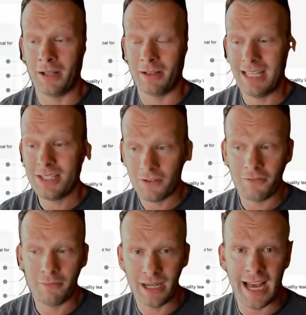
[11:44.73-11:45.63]
easier for
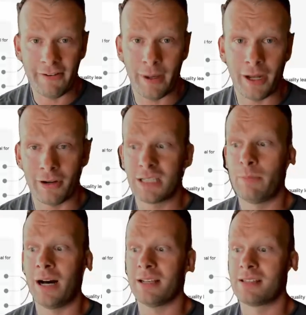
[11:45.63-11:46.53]
me to have a better
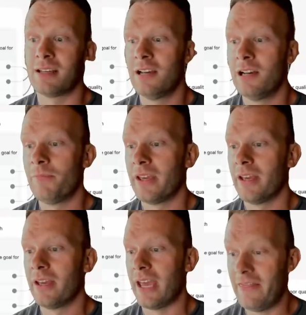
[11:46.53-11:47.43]
response.
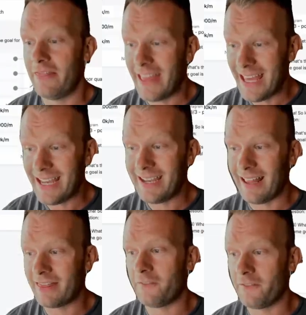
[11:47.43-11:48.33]
And then the
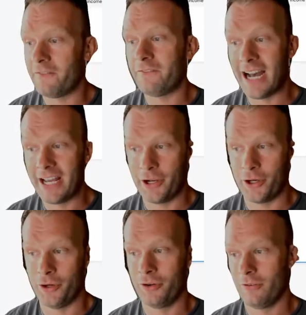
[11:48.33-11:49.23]
final
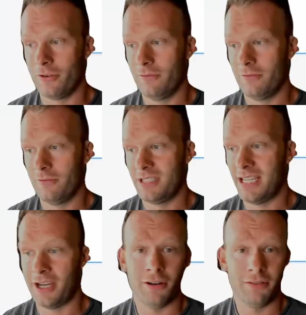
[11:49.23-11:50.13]
tier, the
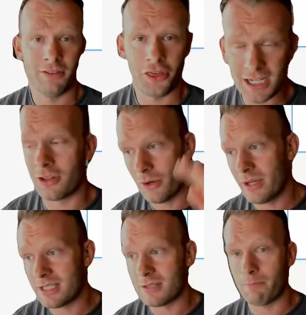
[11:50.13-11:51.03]
third tier, the
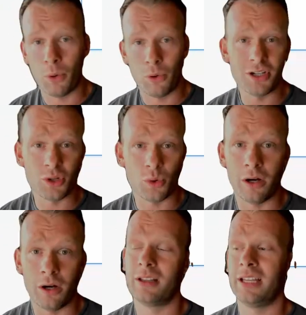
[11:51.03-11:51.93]
lowest, poorest
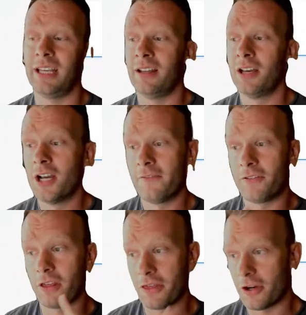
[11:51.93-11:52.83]
quality lead for
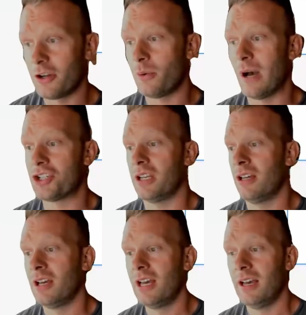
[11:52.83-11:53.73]
the third question,
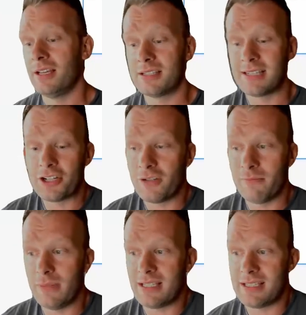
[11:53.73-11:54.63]
is essentially
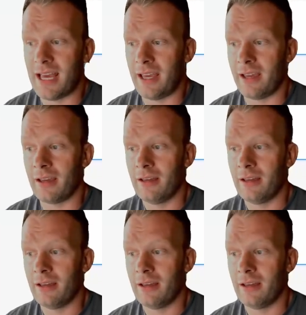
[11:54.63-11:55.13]
me saying,